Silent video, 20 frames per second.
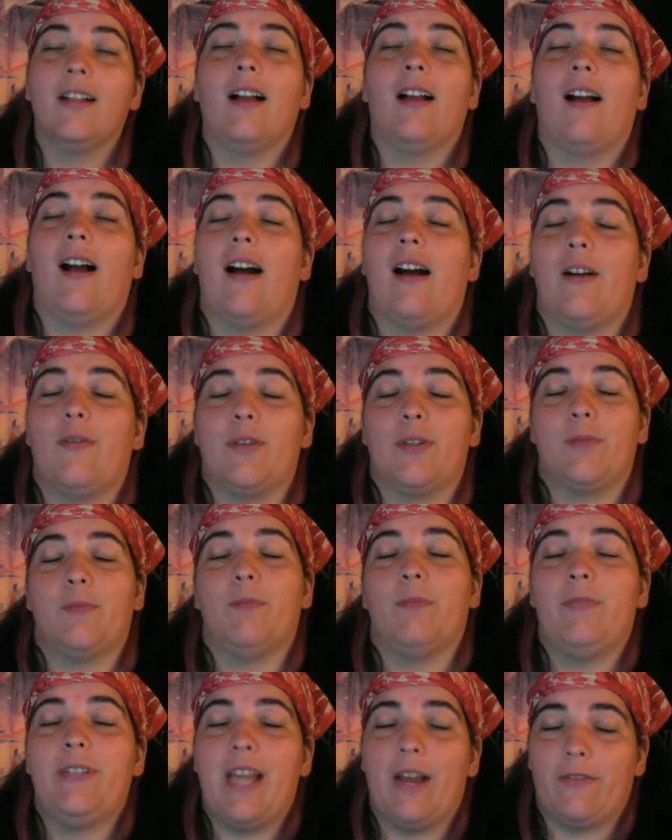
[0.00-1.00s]
I was
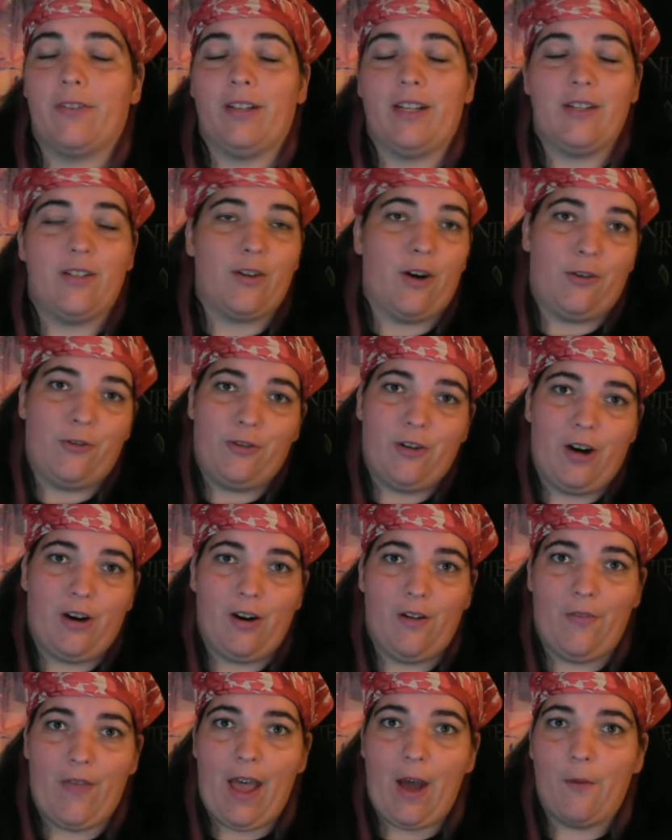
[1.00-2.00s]
definitely starstruck
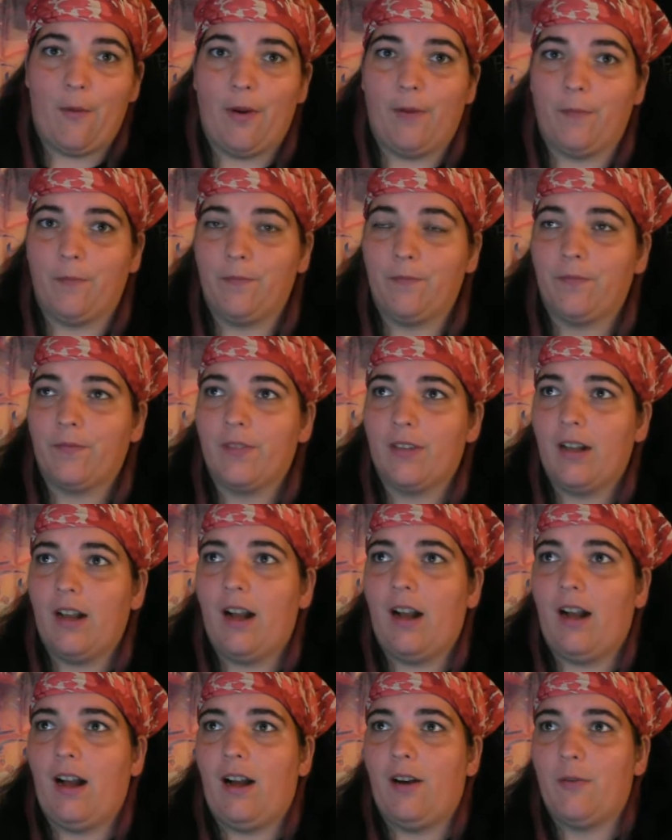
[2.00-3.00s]
on that one.
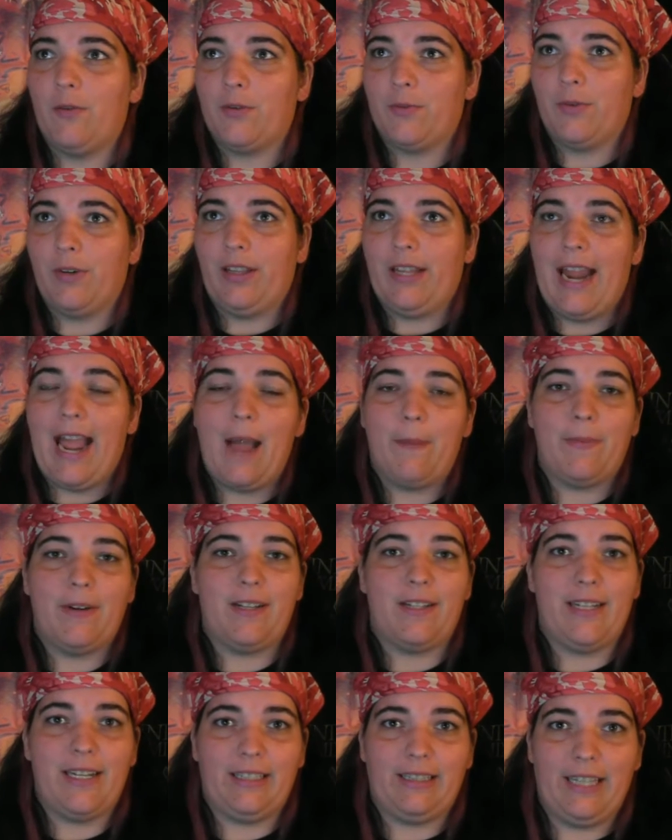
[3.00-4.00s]
Was really happy to
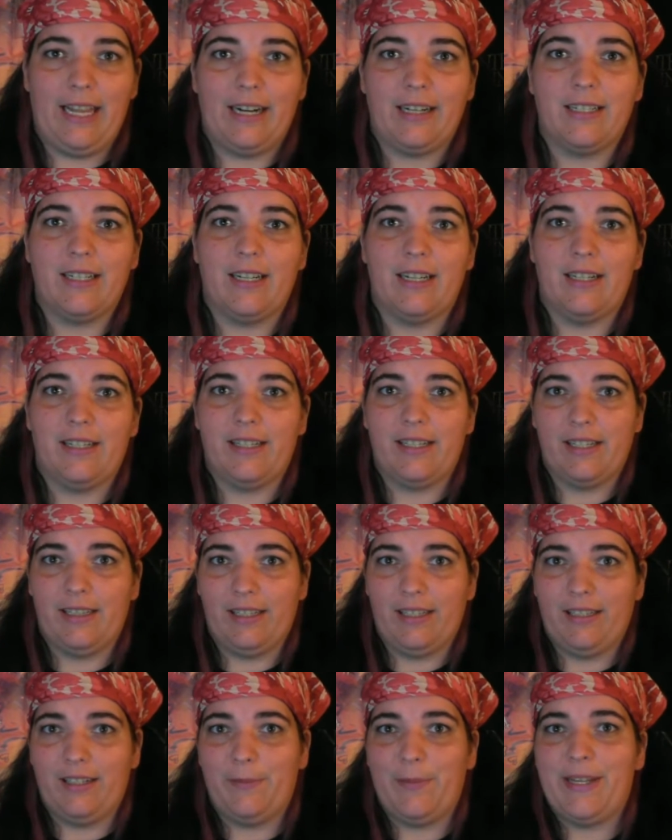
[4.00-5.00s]
see Electa and
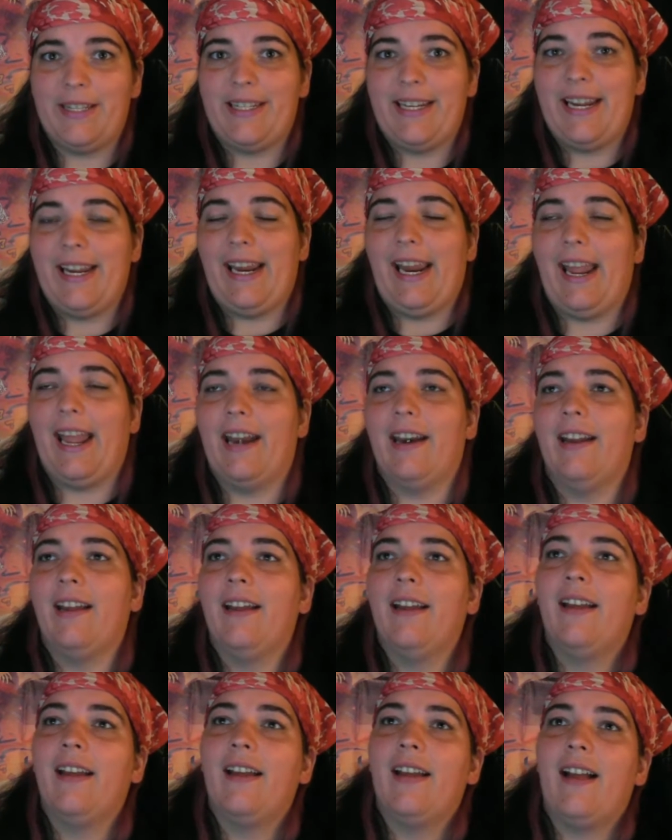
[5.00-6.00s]
Silly Little Missy again.
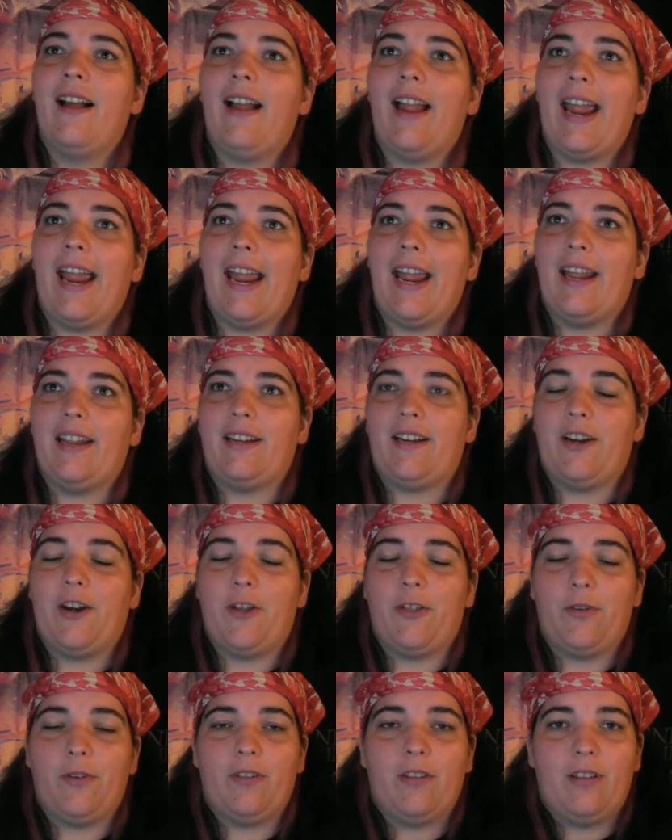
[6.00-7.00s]
And, you
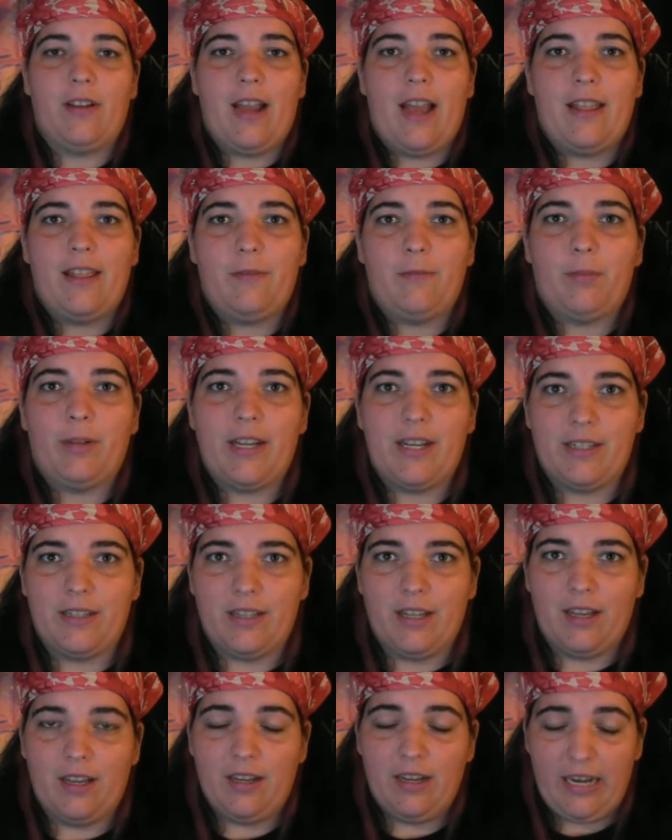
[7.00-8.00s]
know, the guy that plays
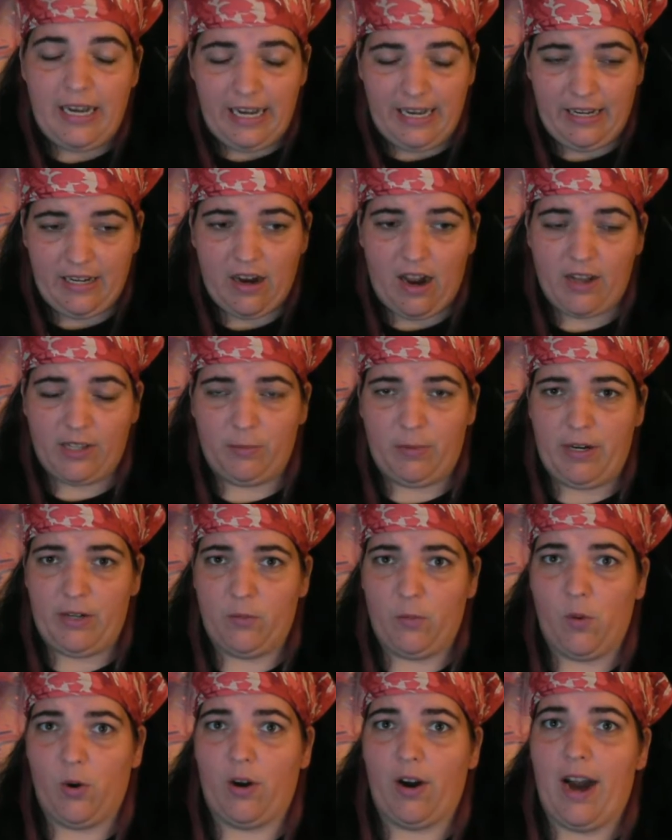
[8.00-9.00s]
he
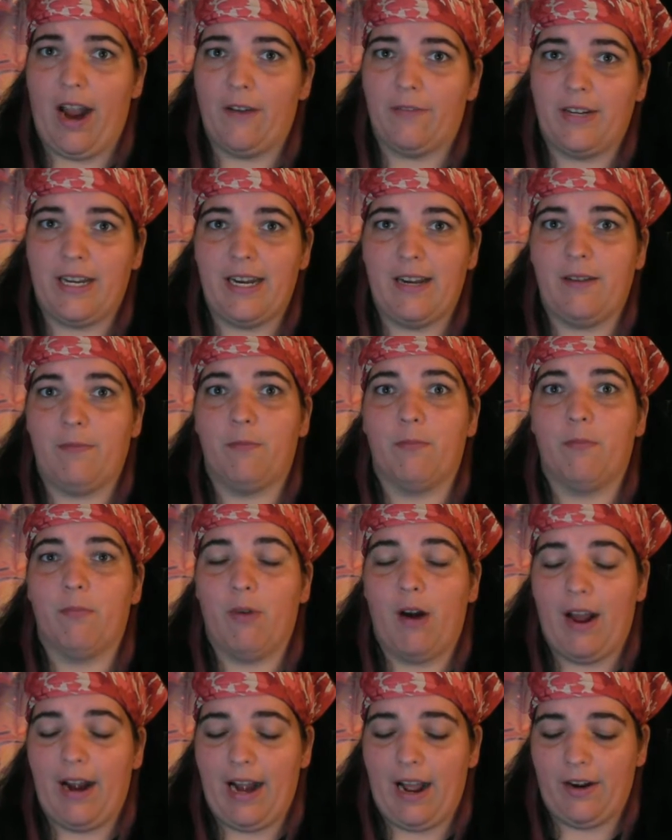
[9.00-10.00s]
cosplays Warcraft, he
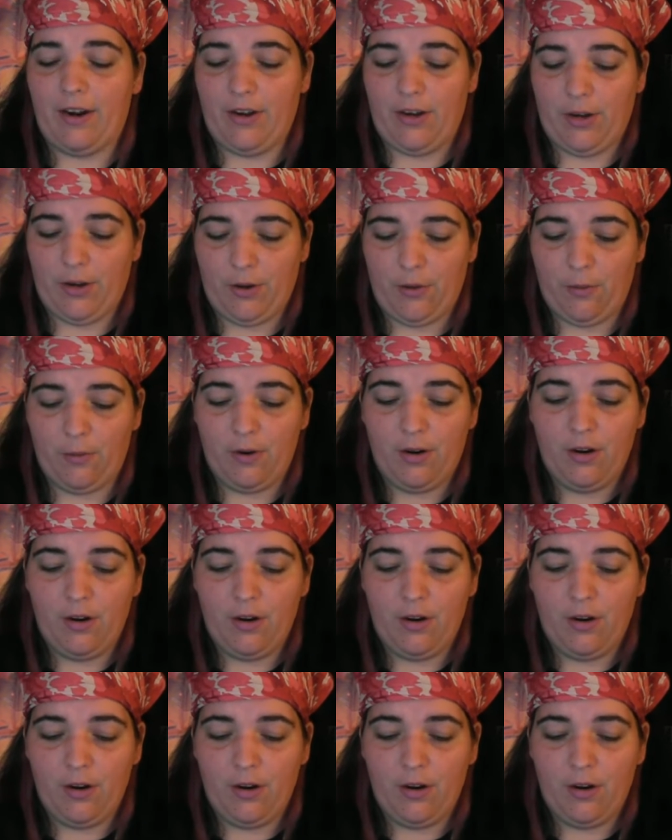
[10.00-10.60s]
brought out a new